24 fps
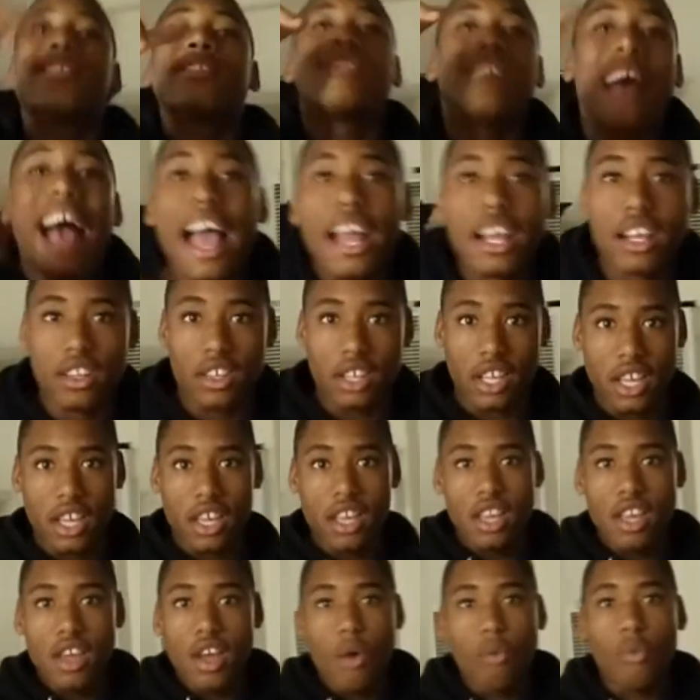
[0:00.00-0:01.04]
Exactly.
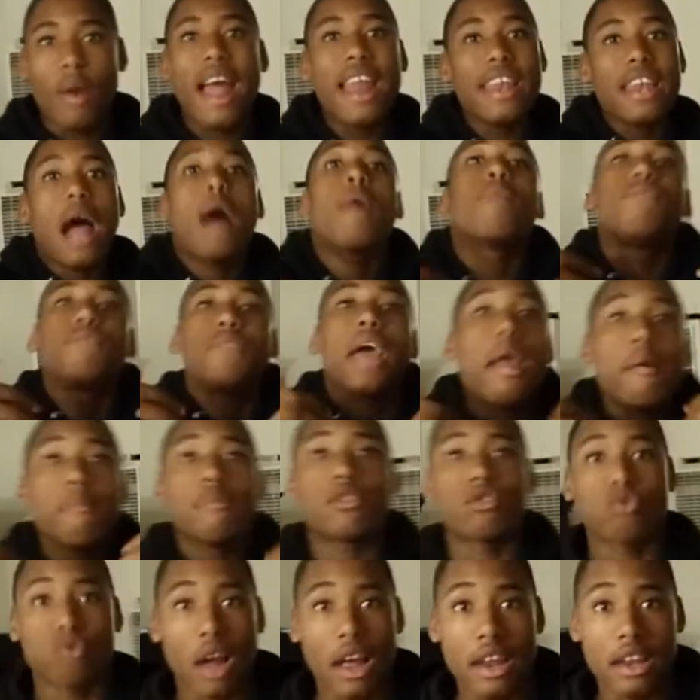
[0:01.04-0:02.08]
Right now, I'm
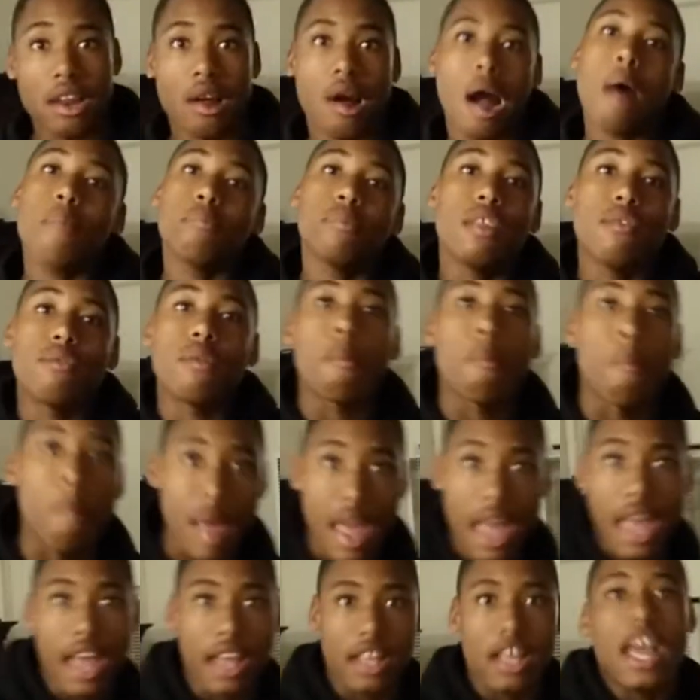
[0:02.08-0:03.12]
famous right now. I'm living
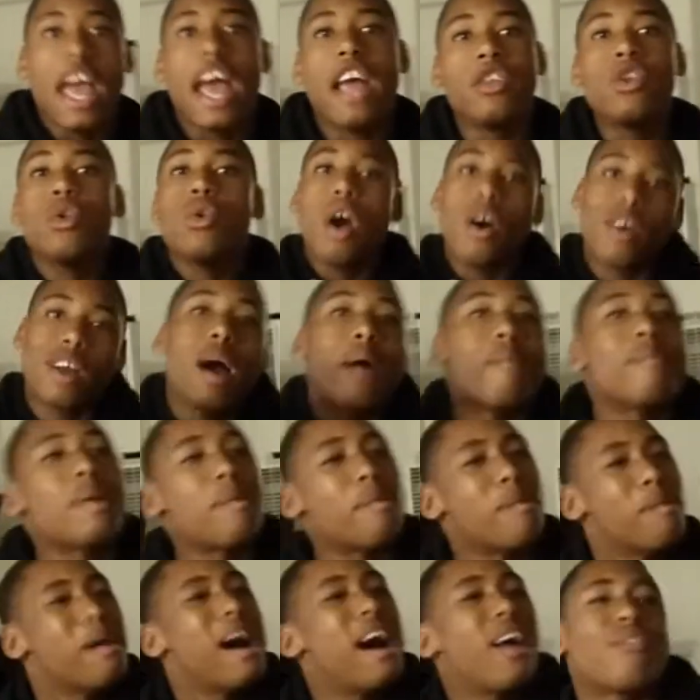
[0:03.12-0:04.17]
big. And you coming
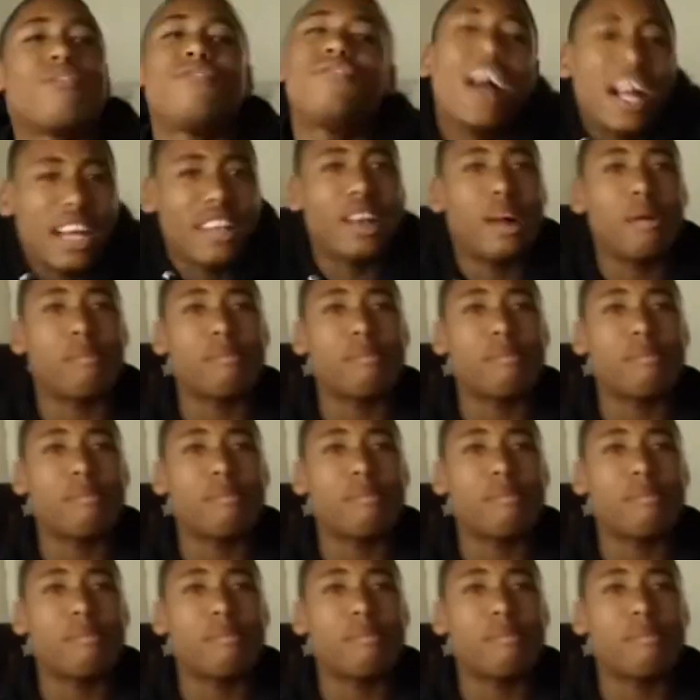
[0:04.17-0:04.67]
up in my house, fucking